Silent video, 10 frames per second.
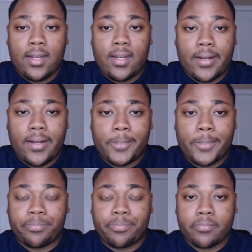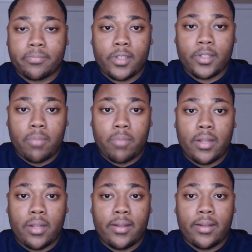um,
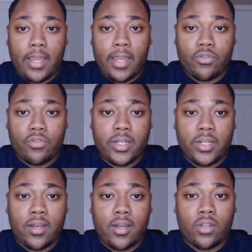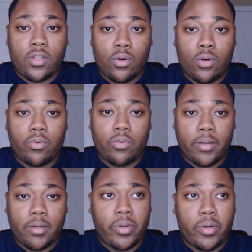but L G does hold
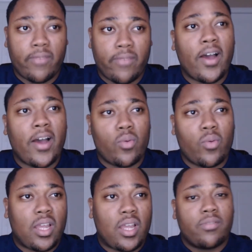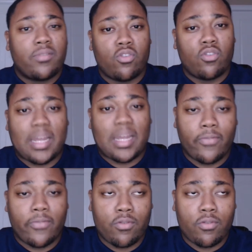um, pretty good value when it comes to those type of
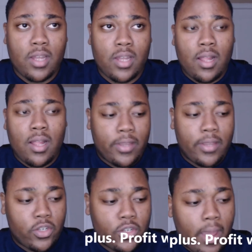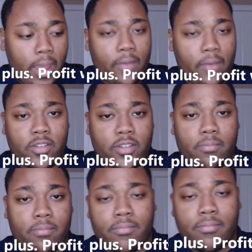phones. They do have
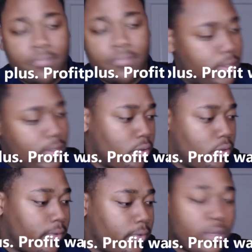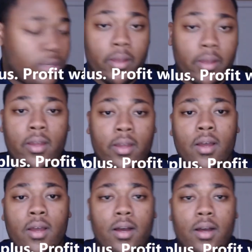some, I sold a phone on eBay.
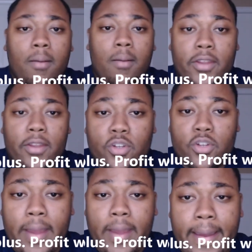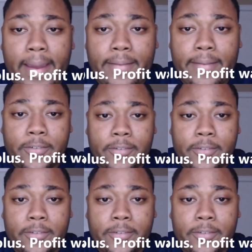Um, they do have,